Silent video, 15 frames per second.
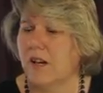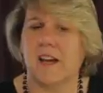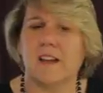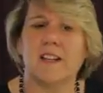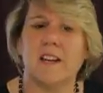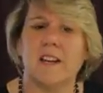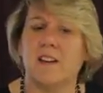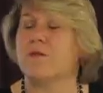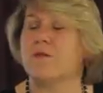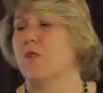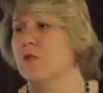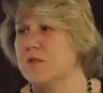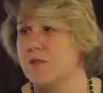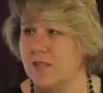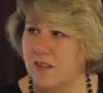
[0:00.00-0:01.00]
And then for
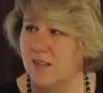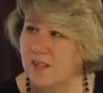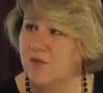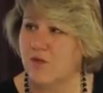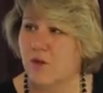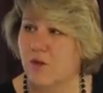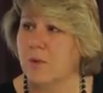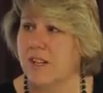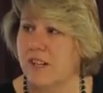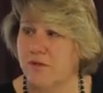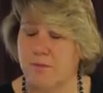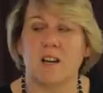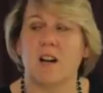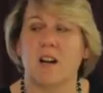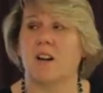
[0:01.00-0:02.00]
also the trauma
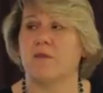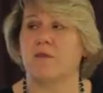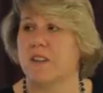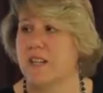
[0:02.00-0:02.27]
left behind for